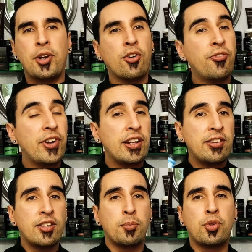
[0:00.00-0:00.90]
and don't forget
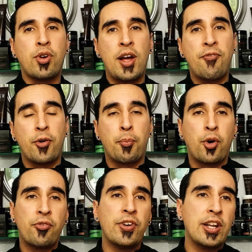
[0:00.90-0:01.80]
to subscribe for
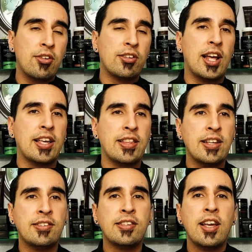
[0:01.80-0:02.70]
more videos like
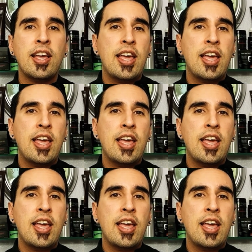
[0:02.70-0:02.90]
this.